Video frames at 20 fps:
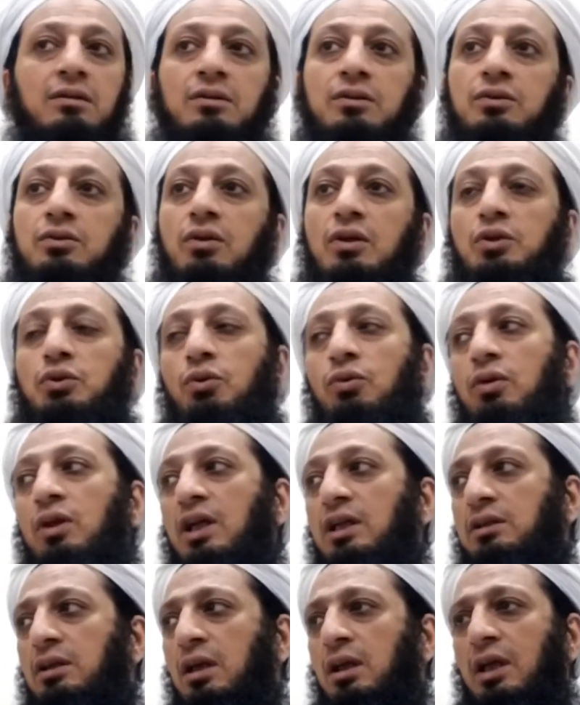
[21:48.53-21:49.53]
So
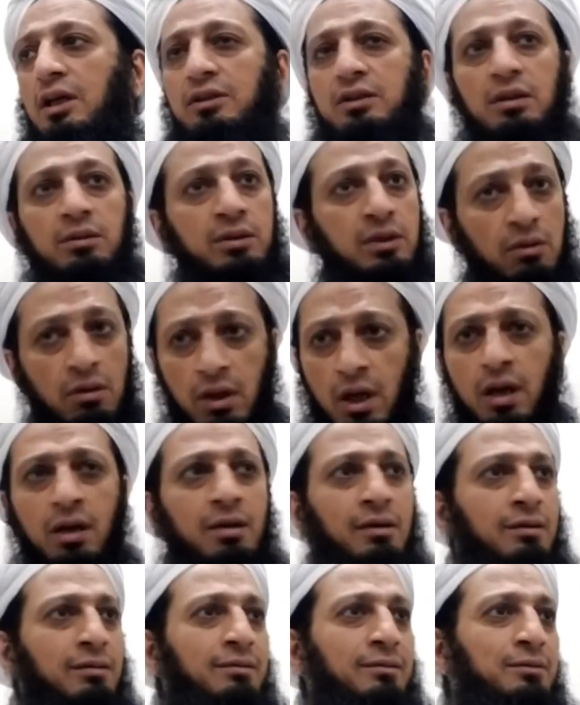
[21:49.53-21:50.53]
Rasulullah said, Okay,
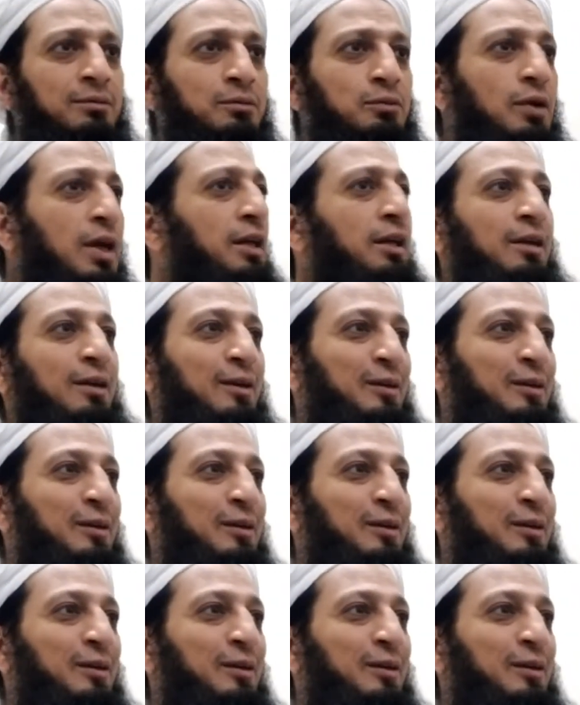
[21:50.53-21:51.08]
ready.